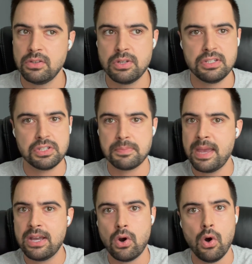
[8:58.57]
you can just
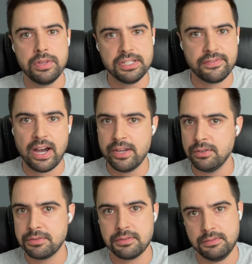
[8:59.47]
make all these
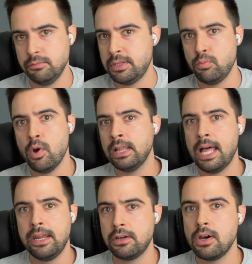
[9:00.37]
files with one
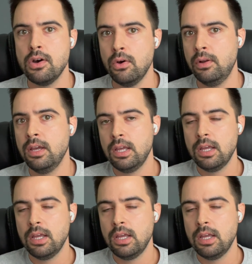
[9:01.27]
line of code,